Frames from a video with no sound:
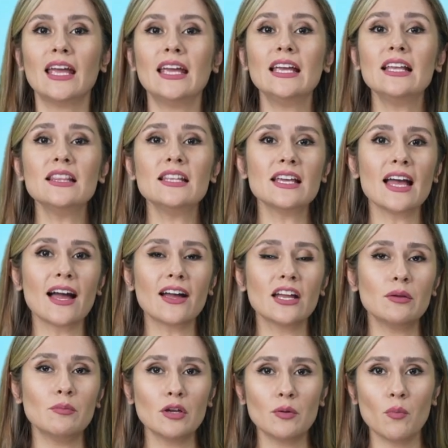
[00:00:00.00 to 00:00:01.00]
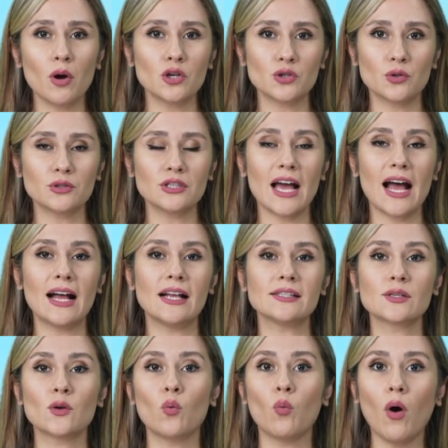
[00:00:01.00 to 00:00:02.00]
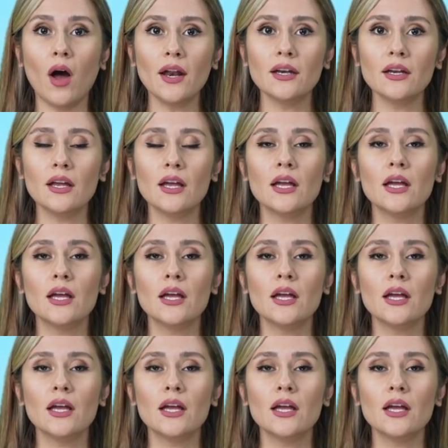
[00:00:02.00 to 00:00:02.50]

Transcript: In the academic module task 1,